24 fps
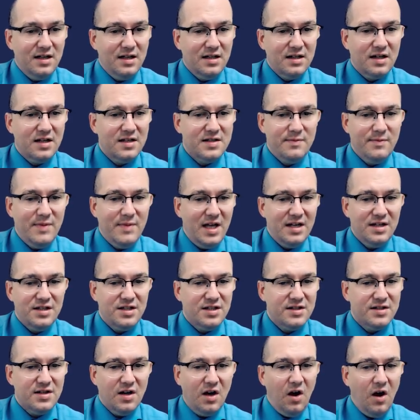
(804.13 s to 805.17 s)
Because
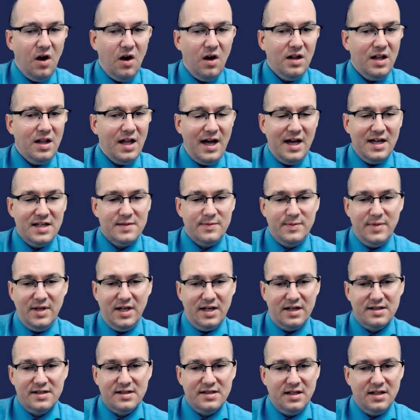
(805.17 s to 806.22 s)
manages all
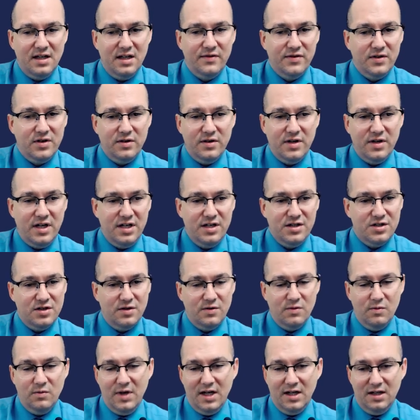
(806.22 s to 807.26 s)
aspects of
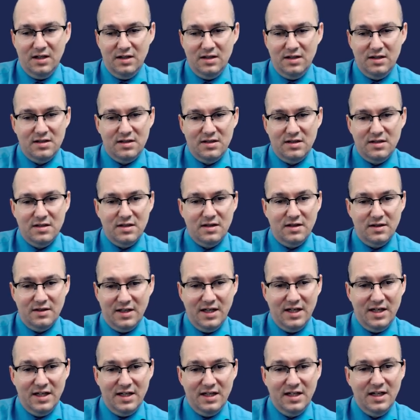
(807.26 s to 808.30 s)
cohesion well,
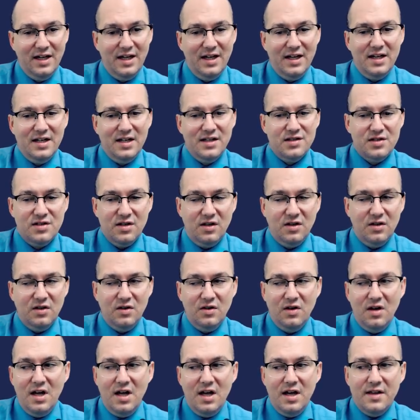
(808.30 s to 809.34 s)
okay?
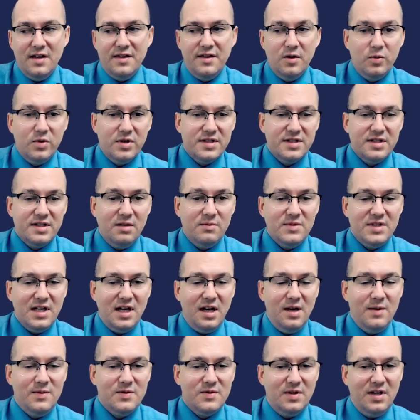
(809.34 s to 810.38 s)
So there were some
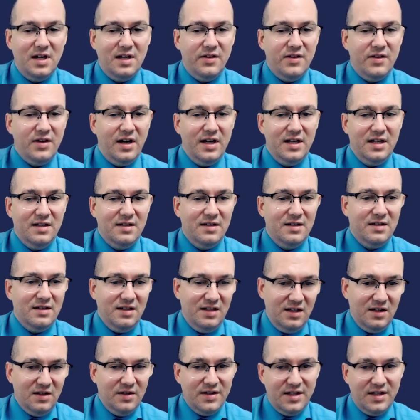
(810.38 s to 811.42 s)
times when I thought,
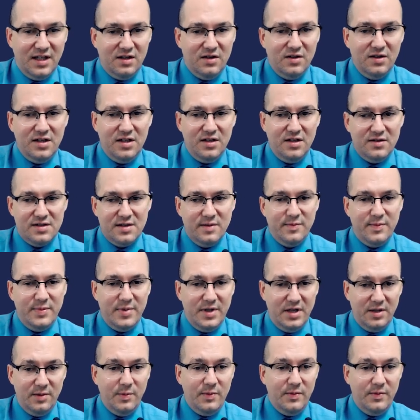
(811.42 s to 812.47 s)
they could use a
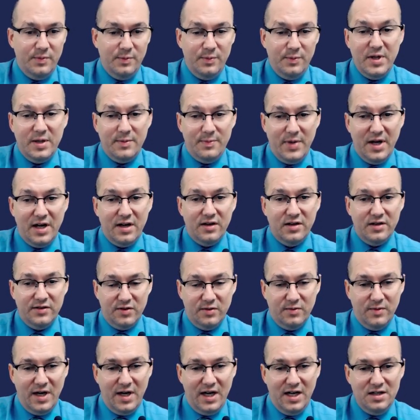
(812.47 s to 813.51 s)
bit better of a
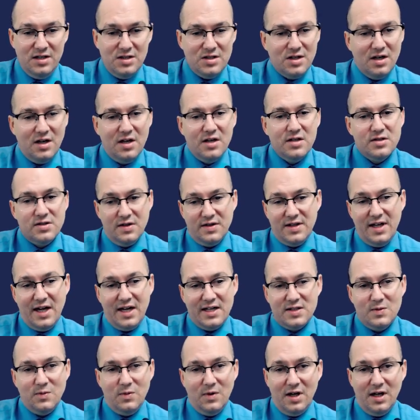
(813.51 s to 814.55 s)
range, so
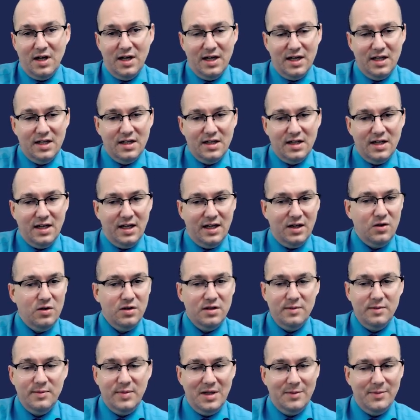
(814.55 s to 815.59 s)
that's why it
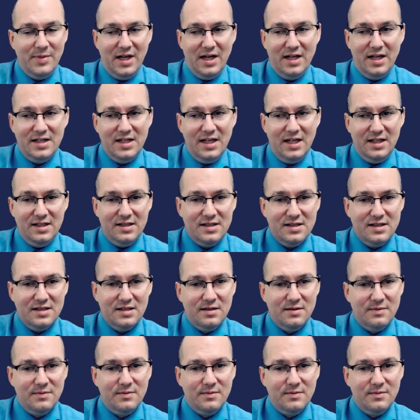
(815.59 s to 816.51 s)
couldn't be a band 8.